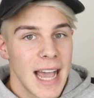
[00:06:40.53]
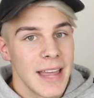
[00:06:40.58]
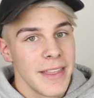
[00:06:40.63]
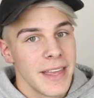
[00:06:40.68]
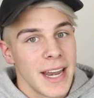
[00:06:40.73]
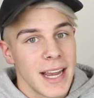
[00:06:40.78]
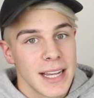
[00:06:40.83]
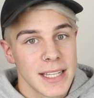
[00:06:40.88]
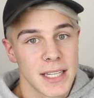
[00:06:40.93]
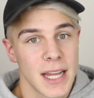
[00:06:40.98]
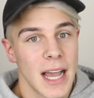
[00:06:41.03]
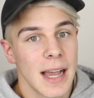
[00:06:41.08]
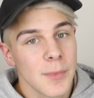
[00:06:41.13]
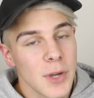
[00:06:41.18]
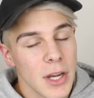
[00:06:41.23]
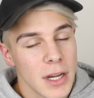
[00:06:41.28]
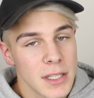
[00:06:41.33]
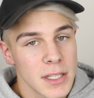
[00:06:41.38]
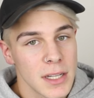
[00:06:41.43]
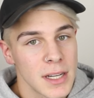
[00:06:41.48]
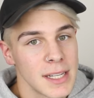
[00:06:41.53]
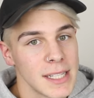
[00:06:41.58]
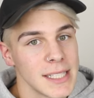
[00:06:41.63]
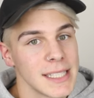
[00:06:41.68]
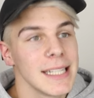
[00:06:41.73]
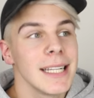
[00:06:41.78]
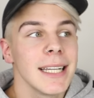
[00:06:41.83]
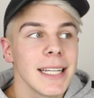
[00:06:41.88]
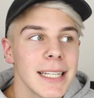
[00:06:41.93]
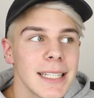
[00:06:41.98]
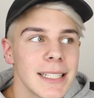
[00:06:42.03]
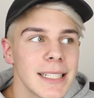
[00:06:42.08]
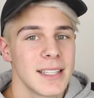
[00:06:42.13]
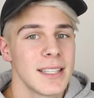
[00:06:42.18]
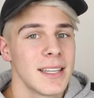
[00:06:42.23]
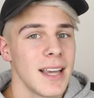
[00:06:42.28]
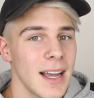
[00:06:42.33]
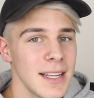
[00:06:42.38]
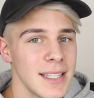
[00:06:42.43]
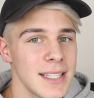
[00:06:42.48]
And then as time goes on, he
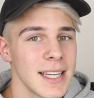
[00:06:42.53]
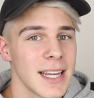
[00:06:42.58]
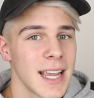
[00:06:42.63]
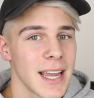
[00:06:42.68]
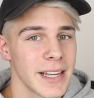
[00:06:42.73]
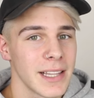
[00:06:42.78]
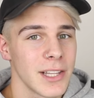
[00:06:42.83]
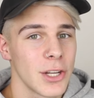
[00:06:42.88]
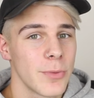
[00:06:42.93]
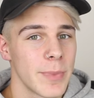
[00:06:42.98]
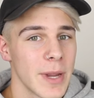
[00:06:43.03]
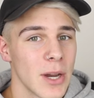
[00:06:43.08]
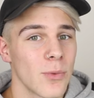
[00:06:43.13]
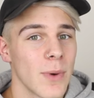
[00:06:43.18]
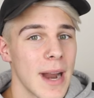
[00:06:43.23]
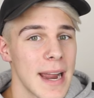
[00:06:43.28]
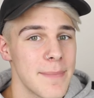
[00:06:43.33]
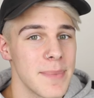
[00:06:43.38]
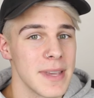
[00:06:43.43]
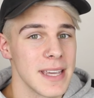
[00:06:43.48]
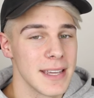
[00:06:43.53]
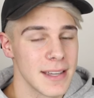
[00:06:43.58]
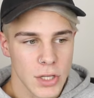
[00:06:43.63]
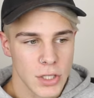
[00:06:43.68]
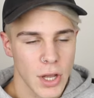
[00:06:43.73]
starts to get a little bit rapey.